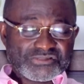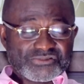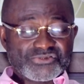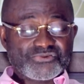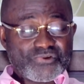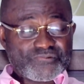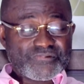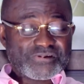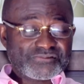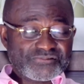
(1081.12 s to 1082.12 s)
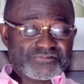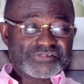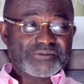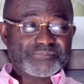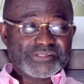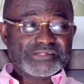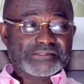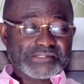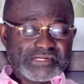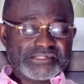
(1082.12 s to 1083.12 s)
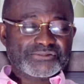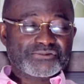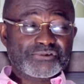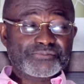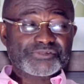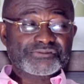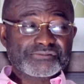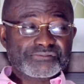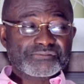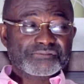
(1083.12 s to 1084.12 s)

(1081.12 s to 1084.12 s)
until you offer to do something. That is corruption.